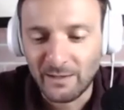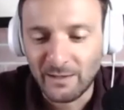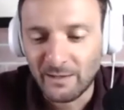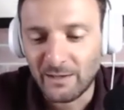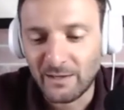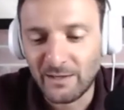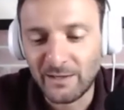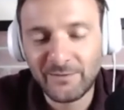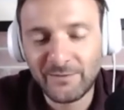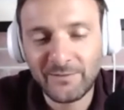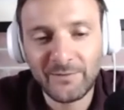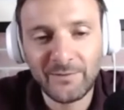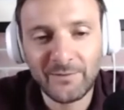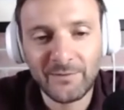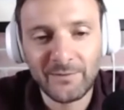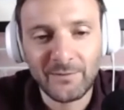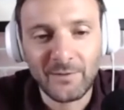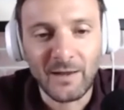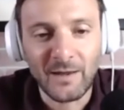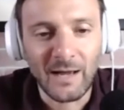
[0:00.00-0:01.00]

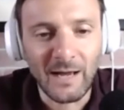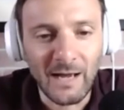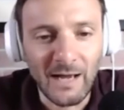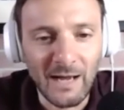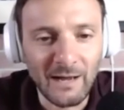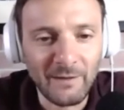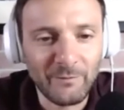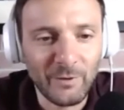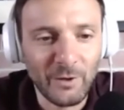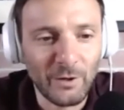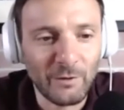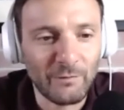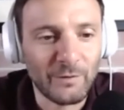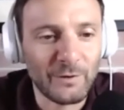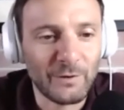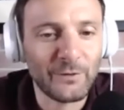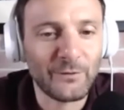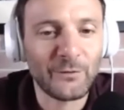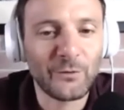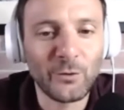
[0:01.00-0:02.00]
It's either there
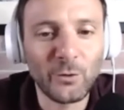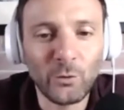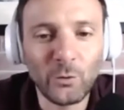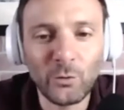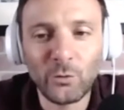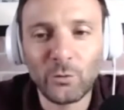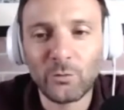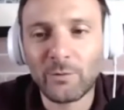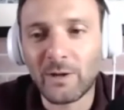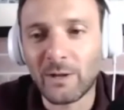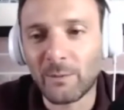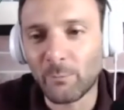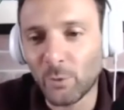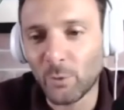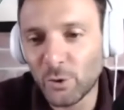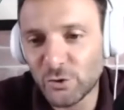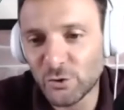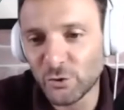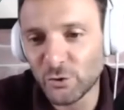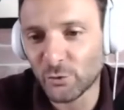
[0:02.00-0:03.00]
is no
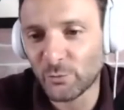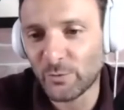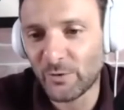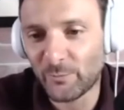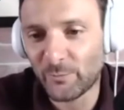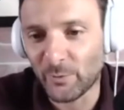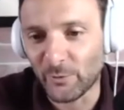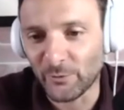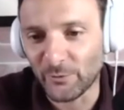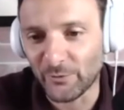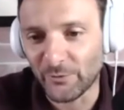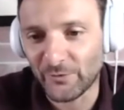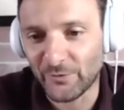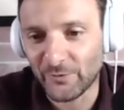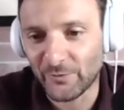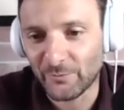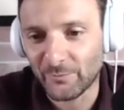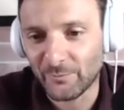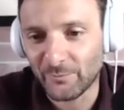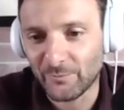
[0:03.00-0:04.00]
emotional response
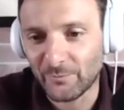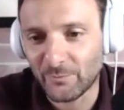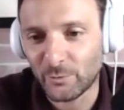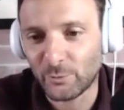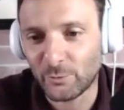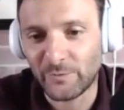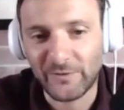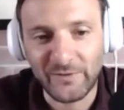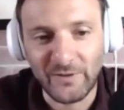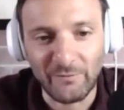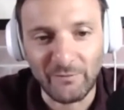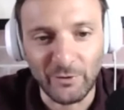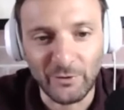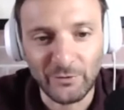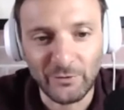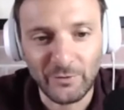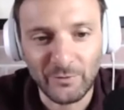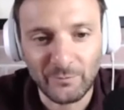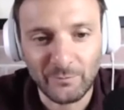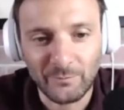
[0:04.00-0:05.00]
to this
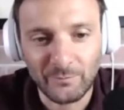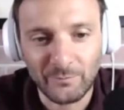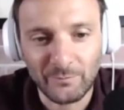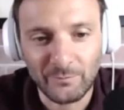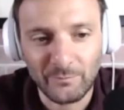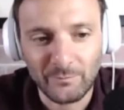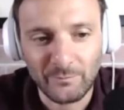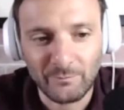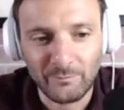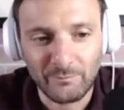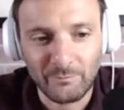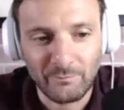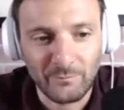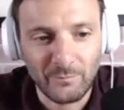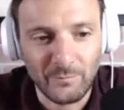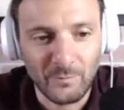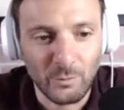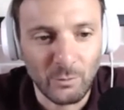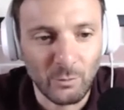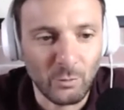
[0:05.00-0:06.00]
event,
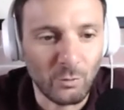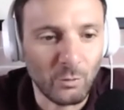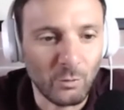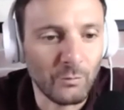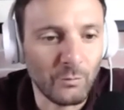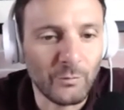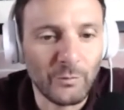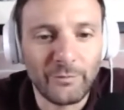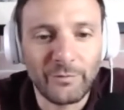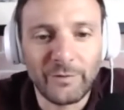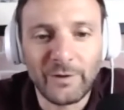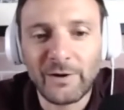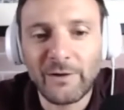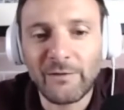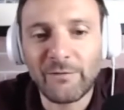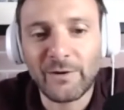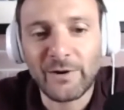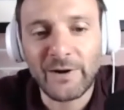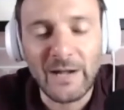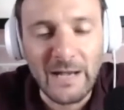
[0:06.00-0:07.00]
or the very,
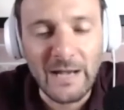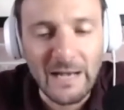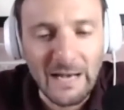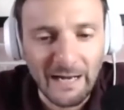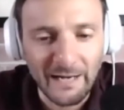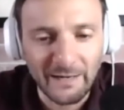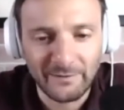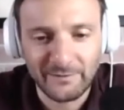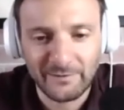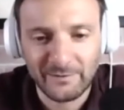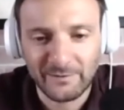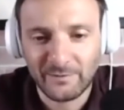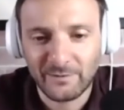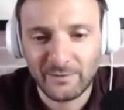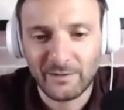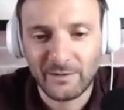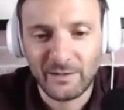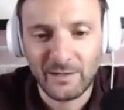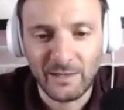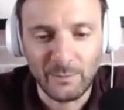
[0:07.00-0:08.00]
very light
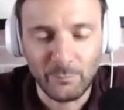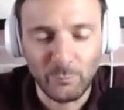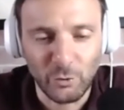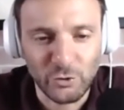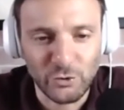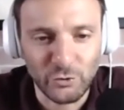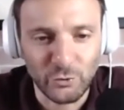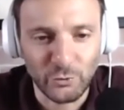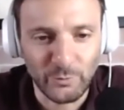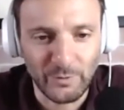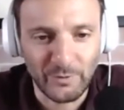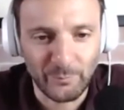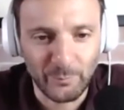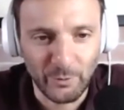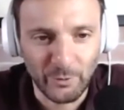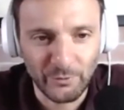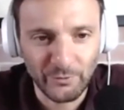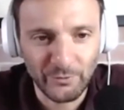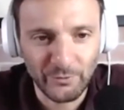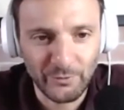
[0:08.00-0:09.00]
emotional
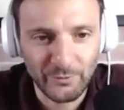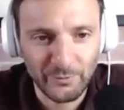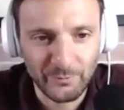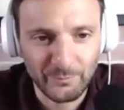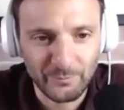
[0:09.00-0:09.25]
response,